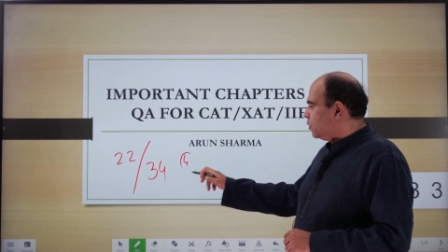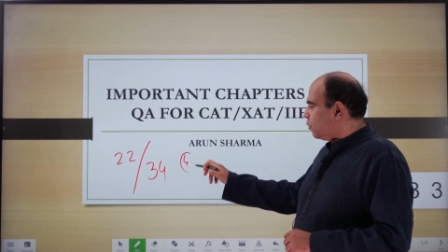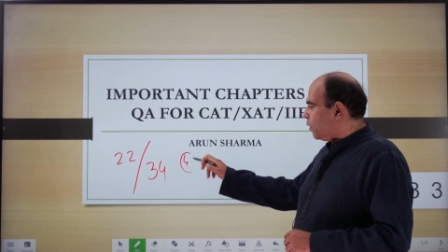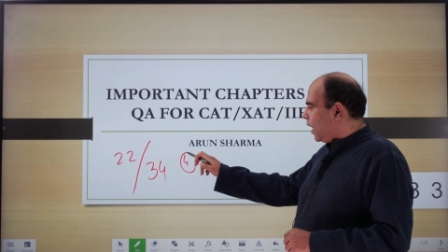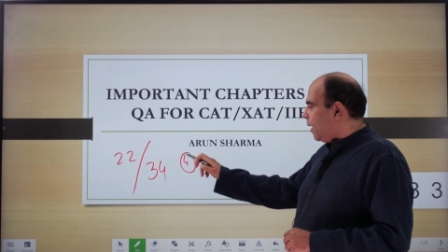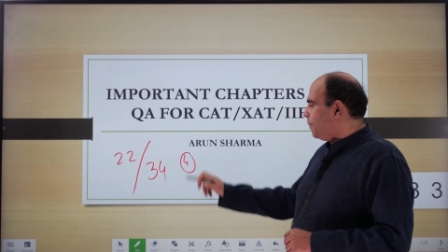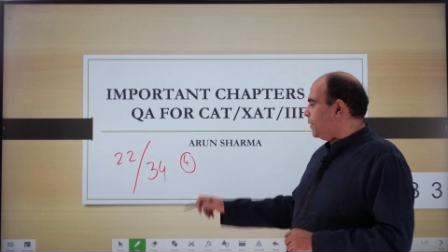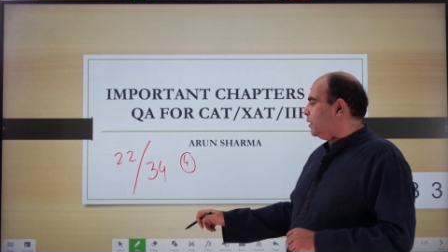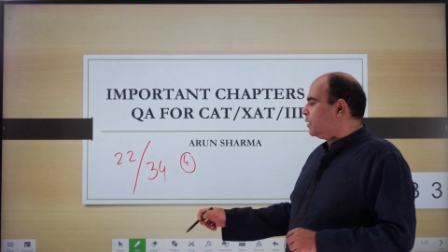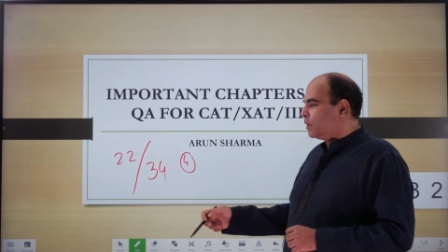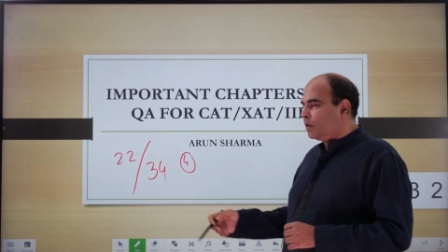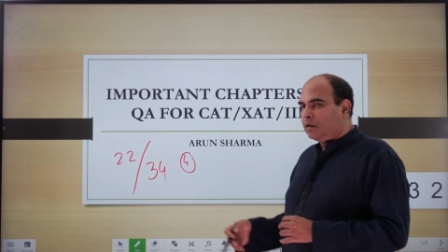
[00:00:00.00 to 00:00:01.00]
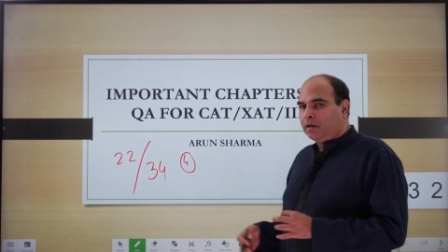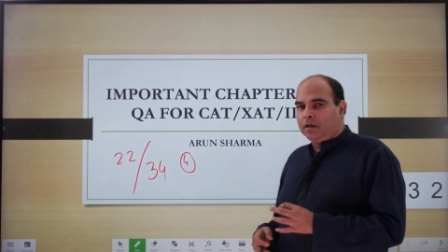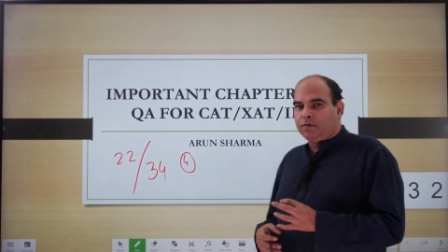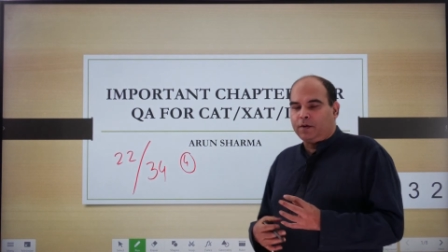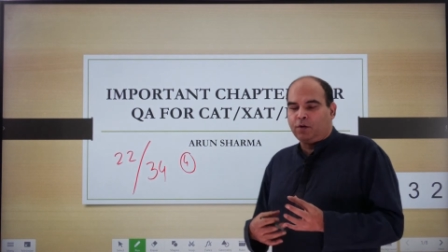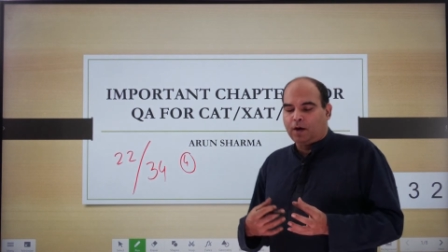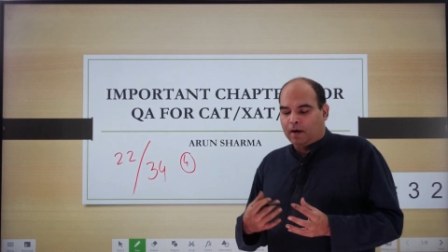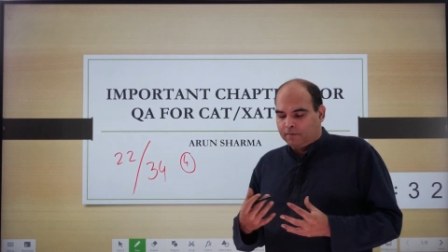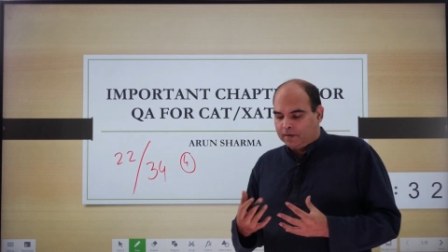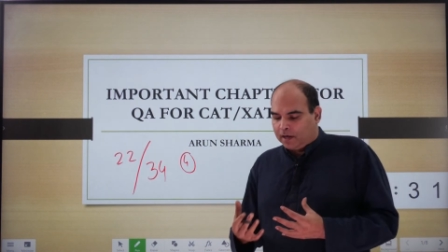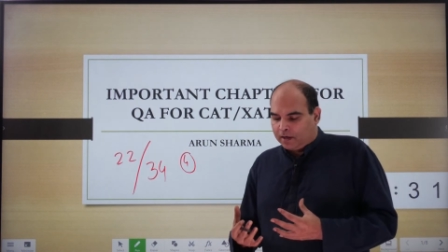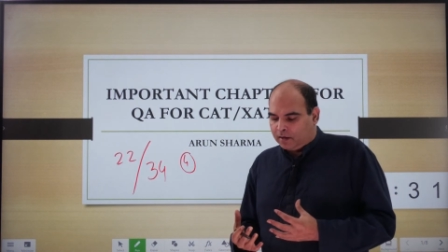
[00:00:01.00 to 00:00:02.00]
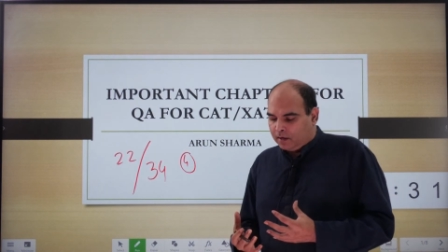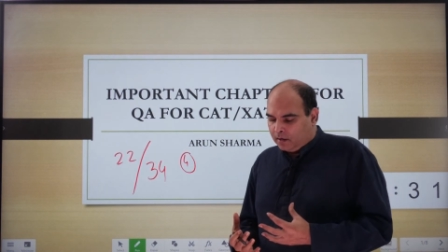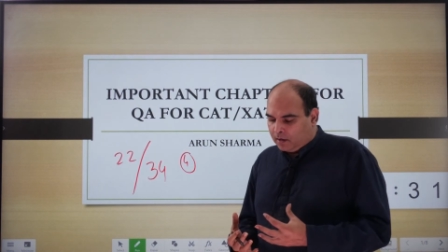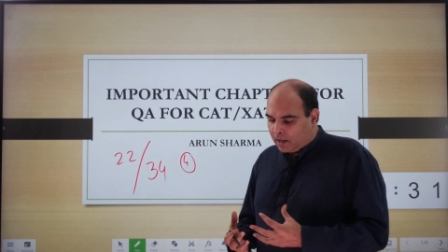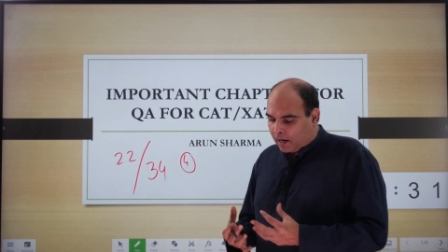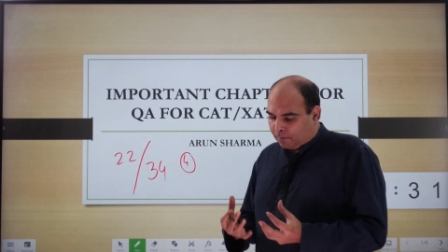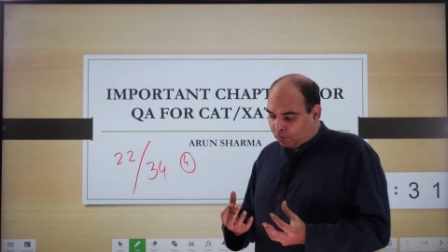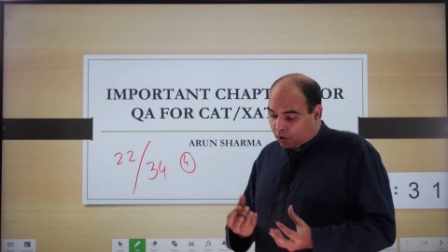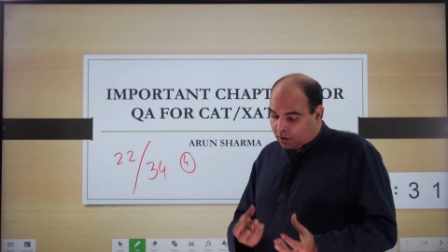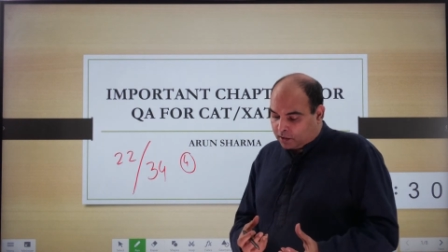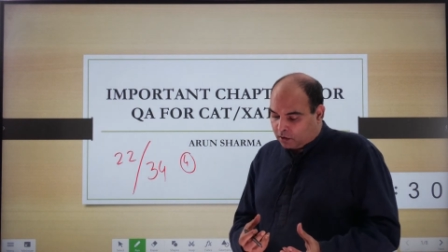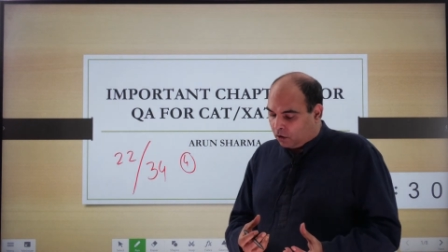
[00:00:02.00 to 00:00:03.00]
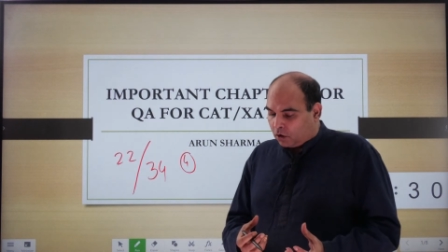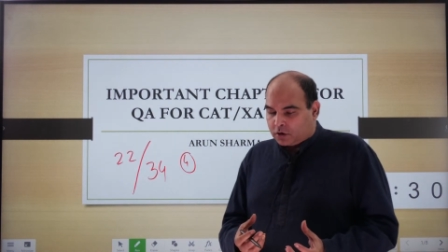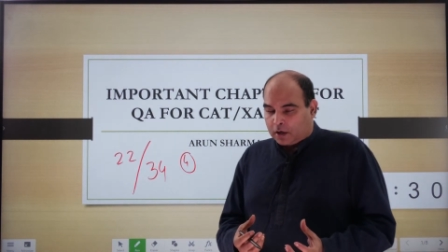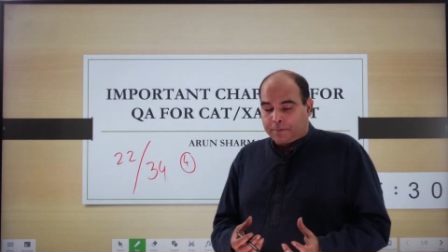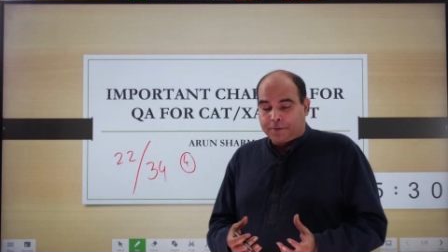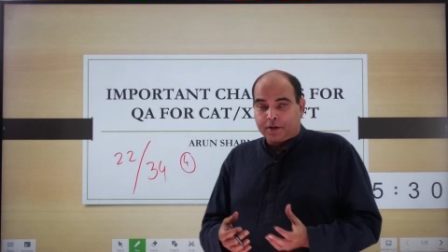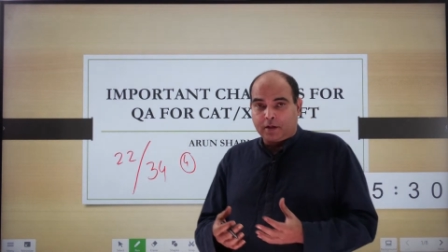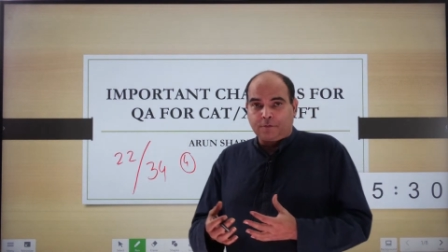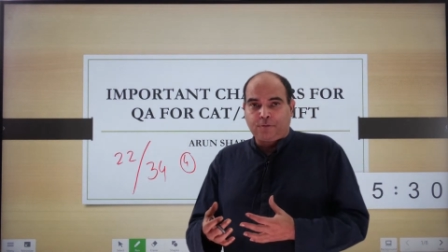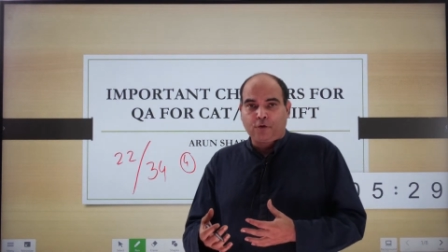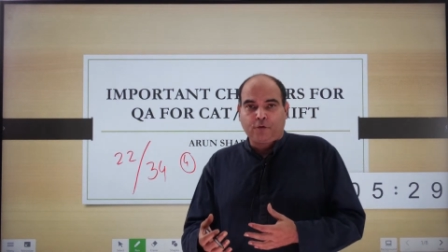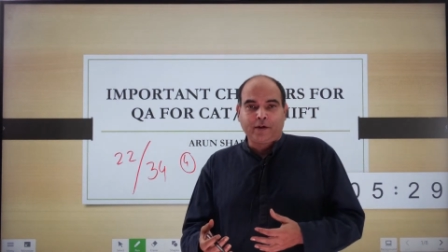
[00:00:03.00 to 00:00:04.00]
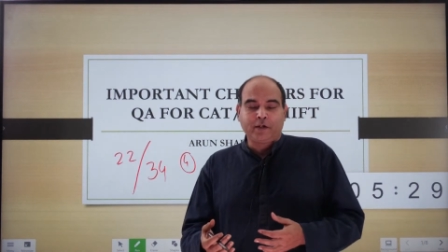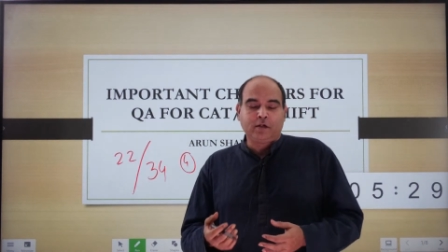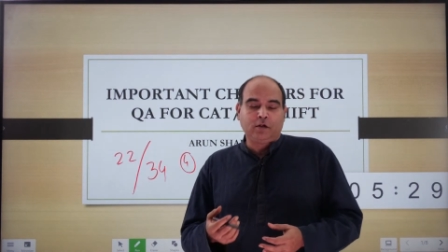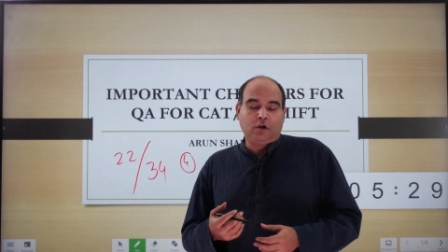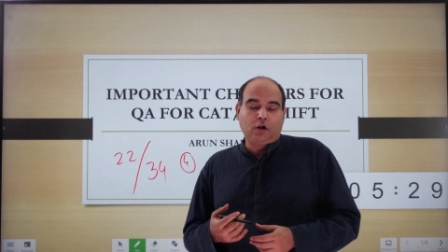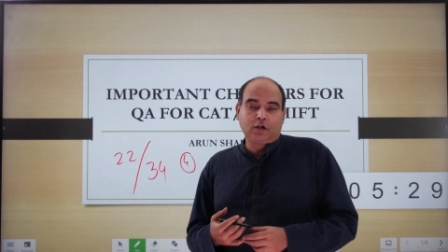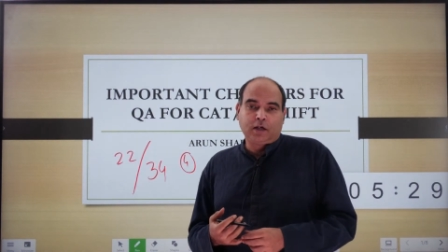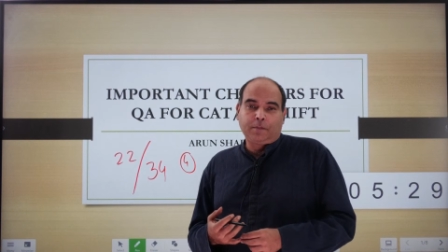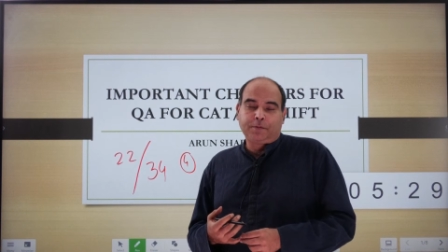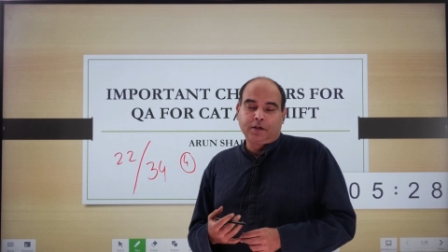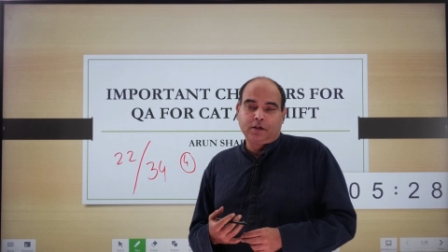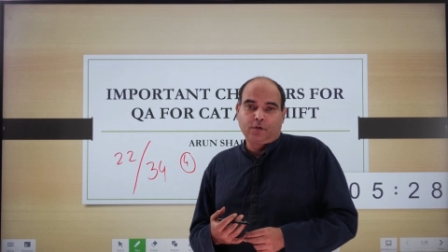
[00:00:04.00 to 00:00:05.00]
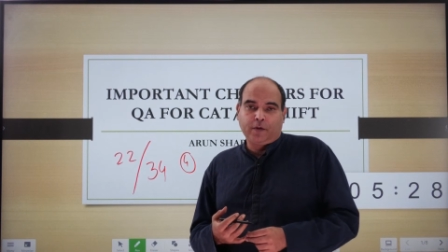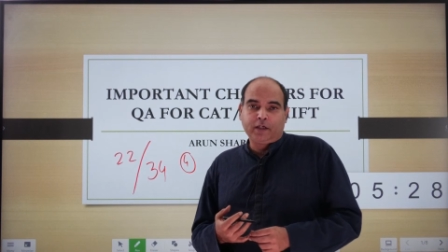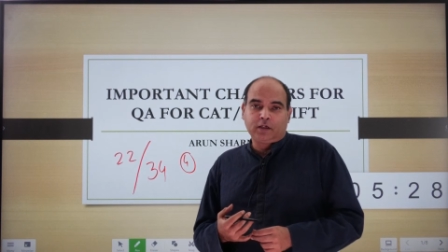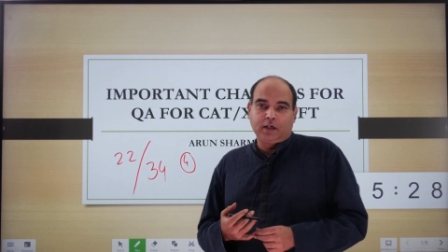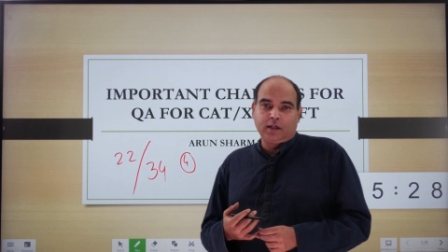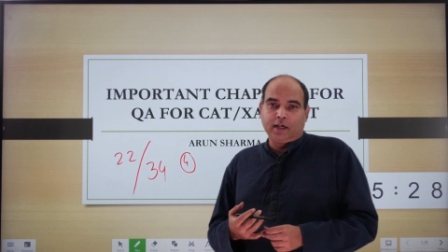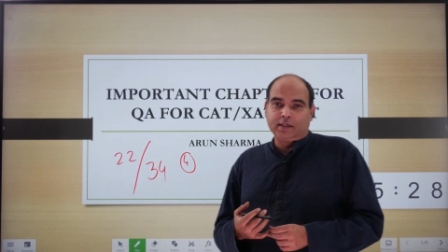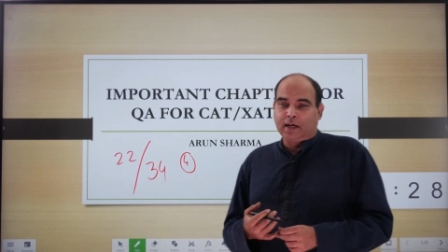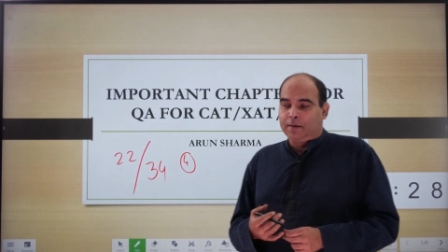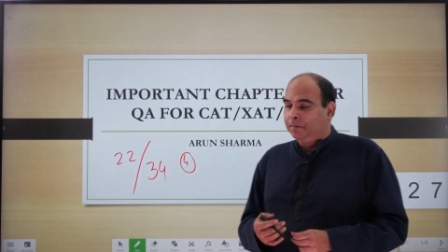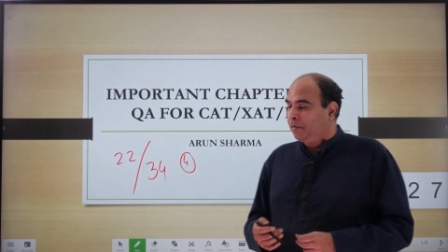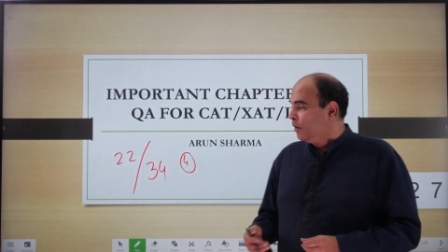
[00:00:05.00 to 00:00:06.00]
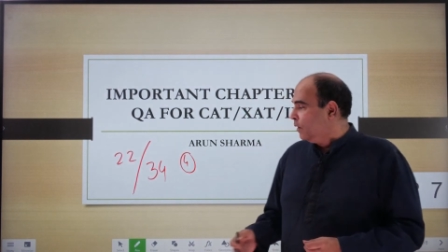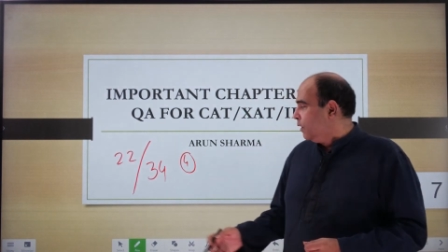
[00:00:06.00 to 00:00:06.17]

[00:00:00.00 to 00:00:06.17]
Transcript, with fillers: so what happens is when you have that i have not done the logs chapter and there are four questions in the logs chapter in the question in the exam